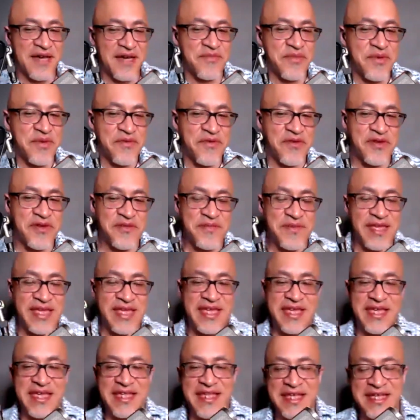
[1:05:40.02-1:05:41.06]
I prefer to be
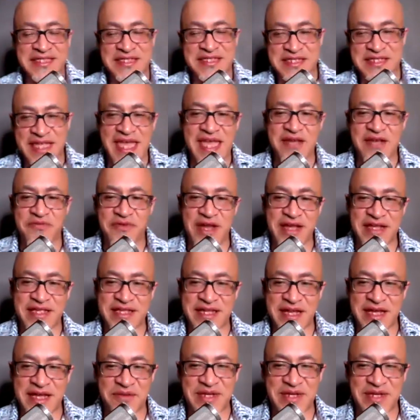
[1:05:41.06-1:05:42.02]
eating a steak right now,